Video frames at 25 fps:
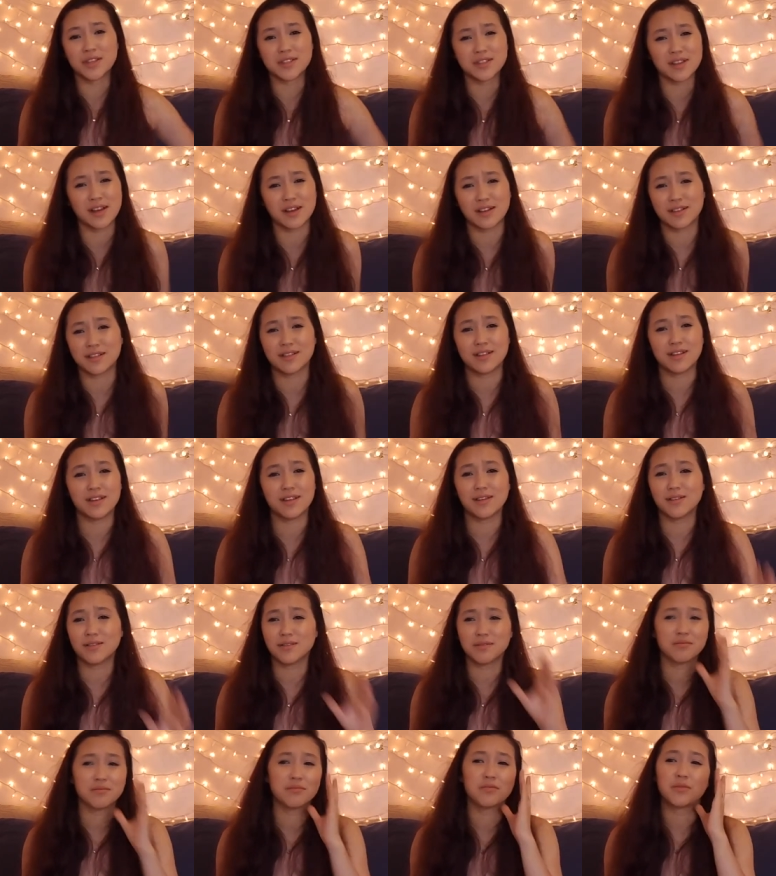
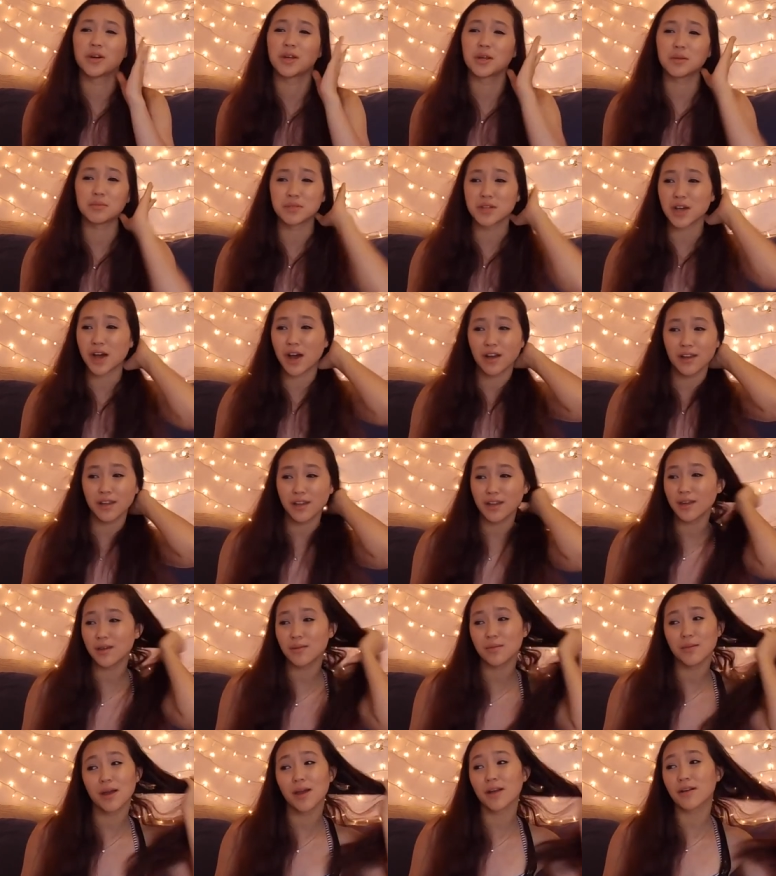exactly what I'm
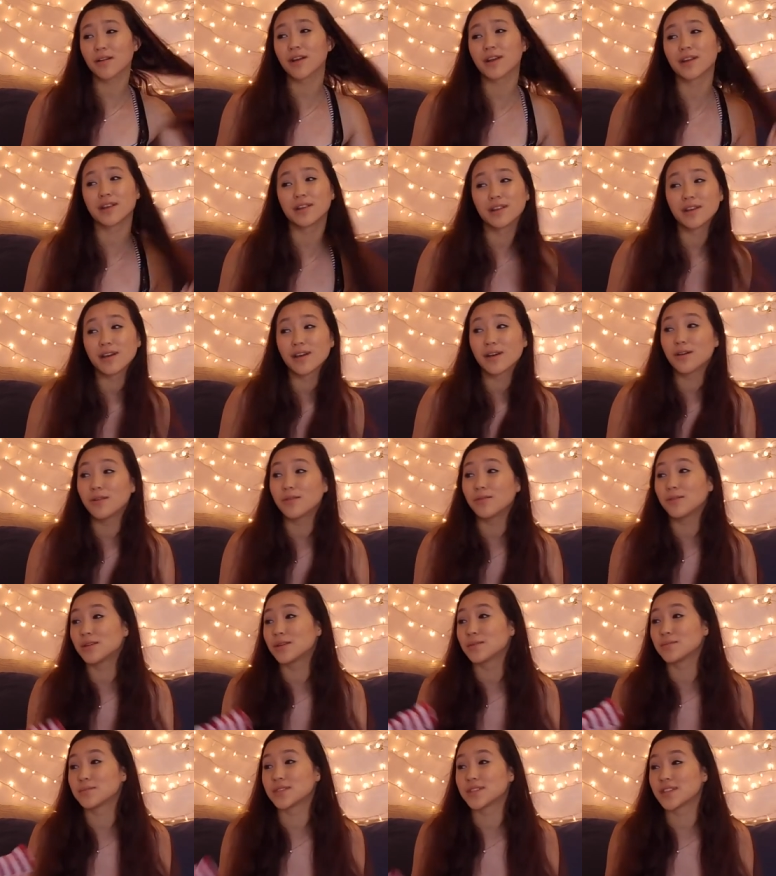talking about right now,
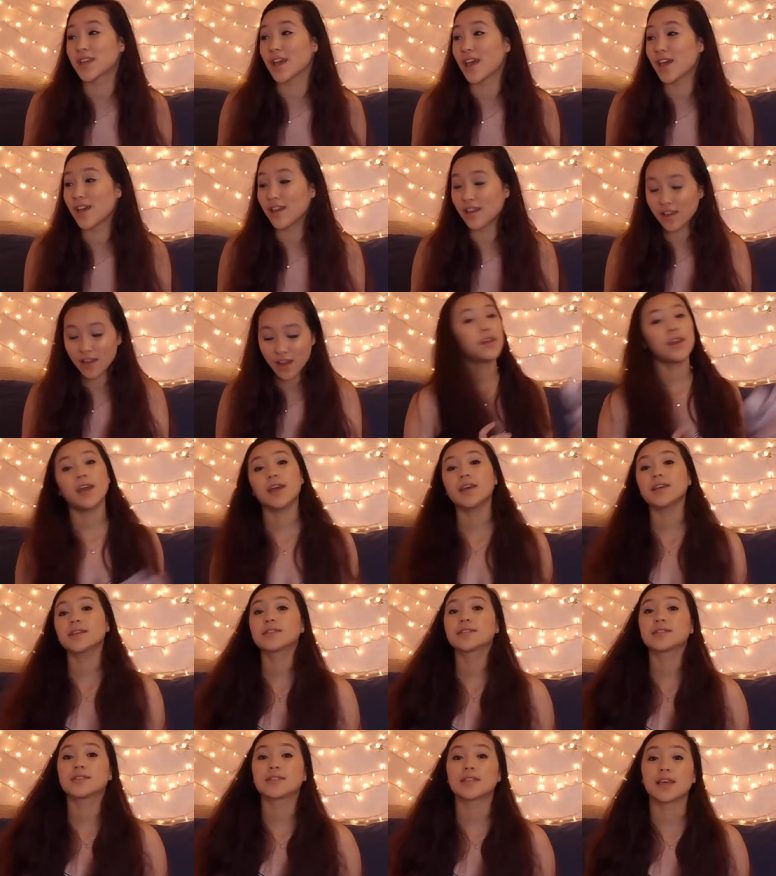what I'm saying.
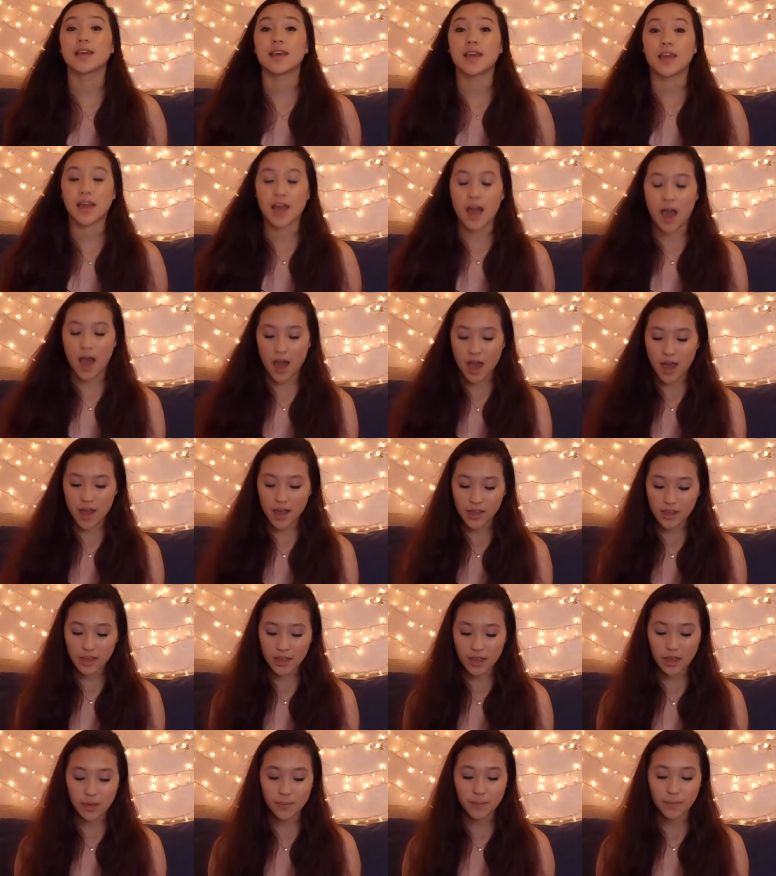Next thing, I
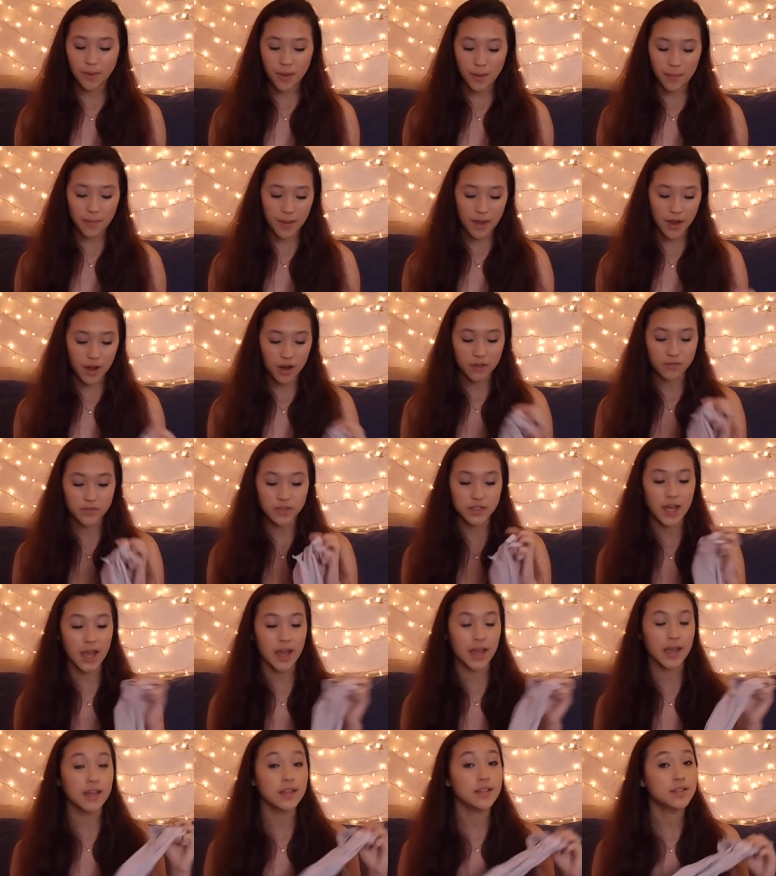keep a pair of
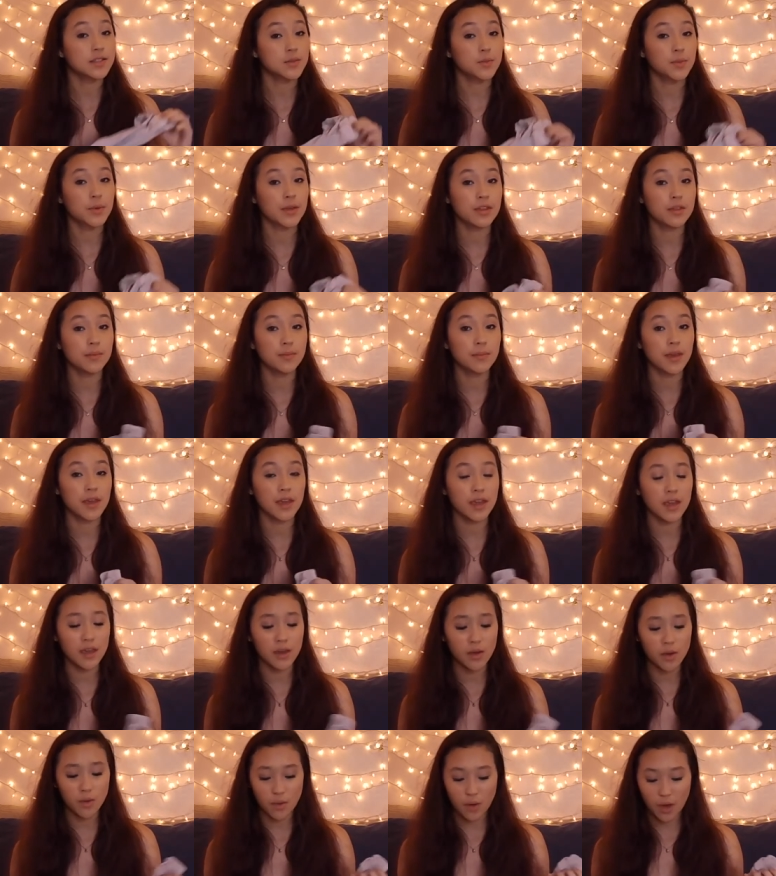tights with me.